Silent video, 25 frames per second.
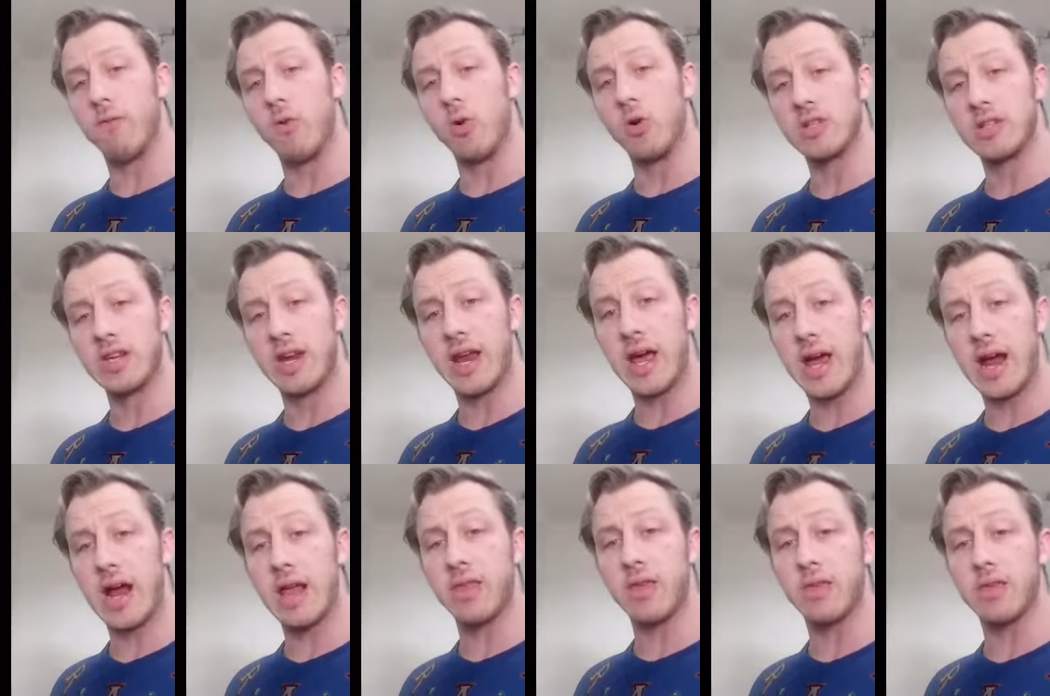for
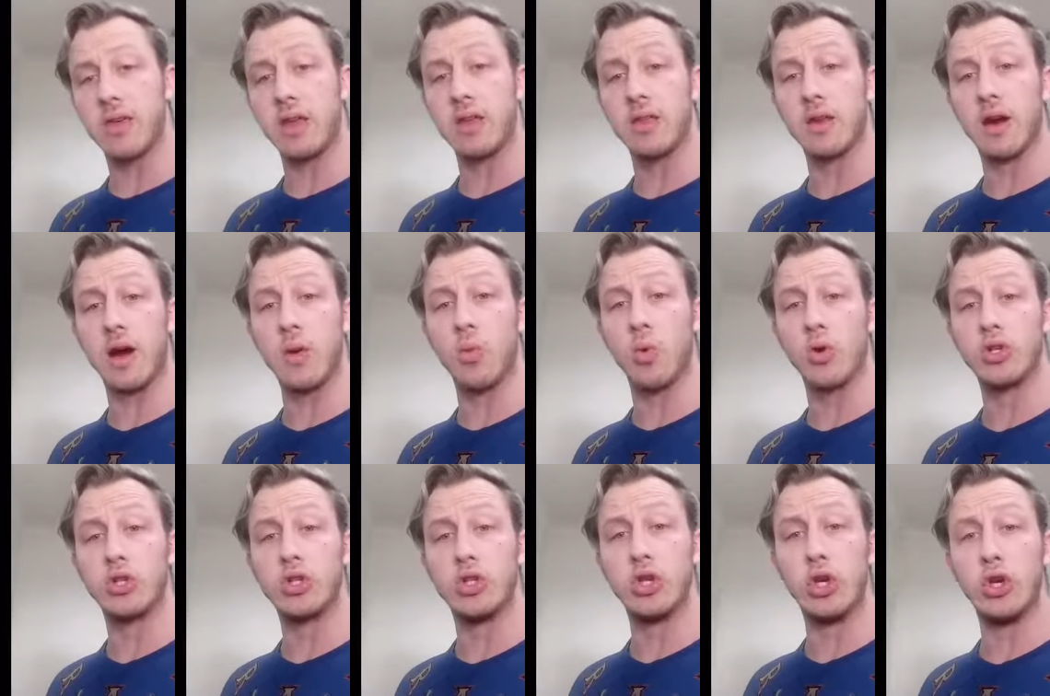today and the thing that I
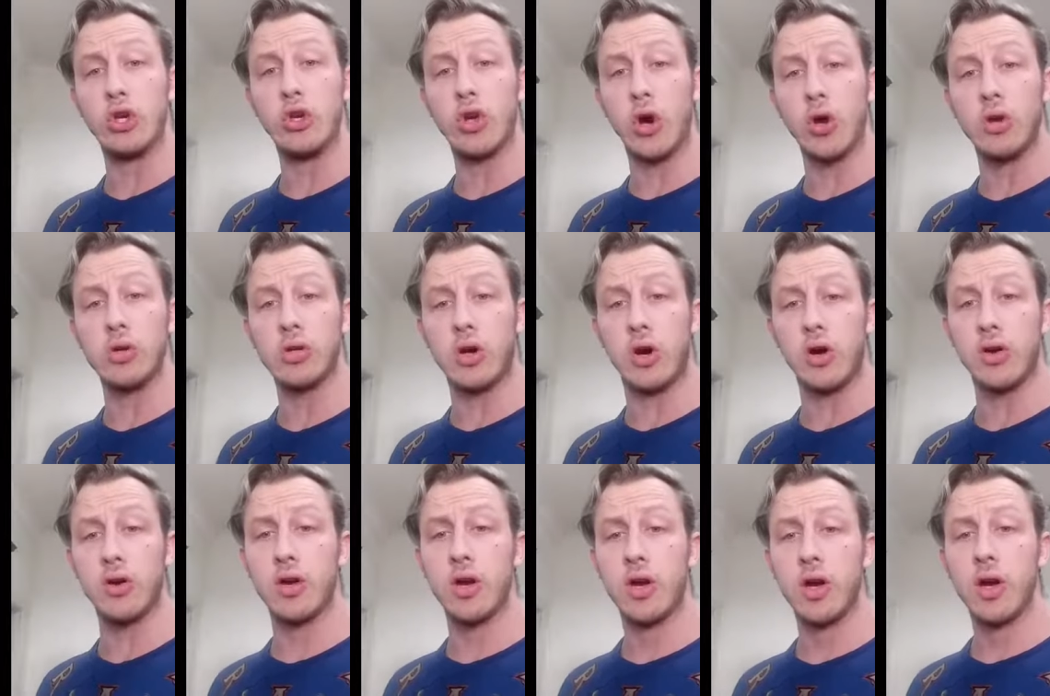wanted to note
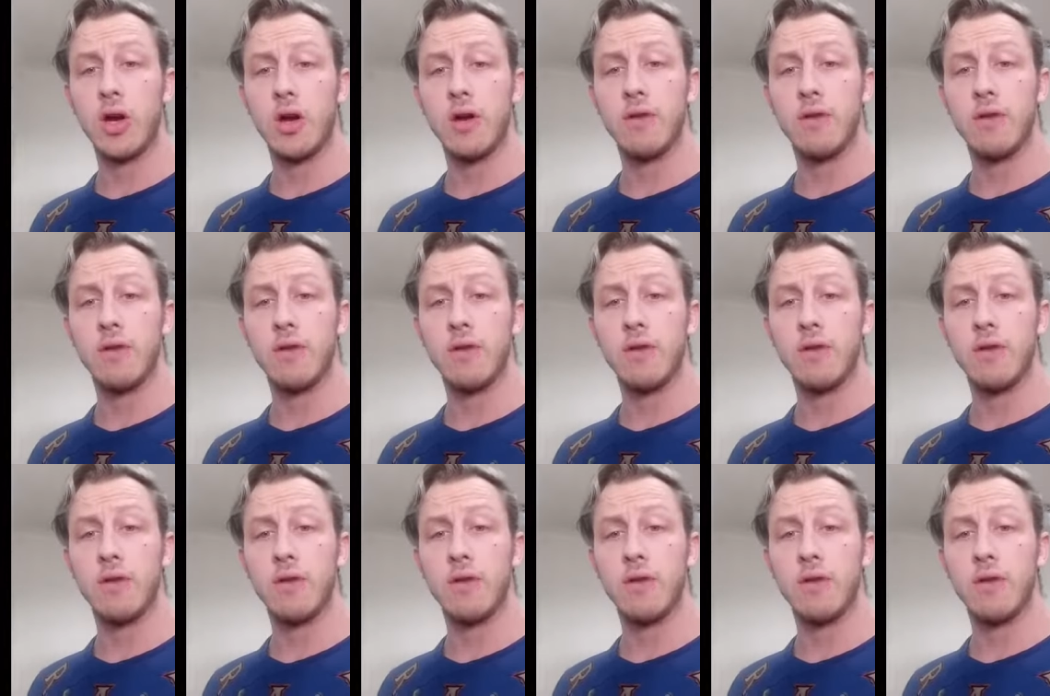on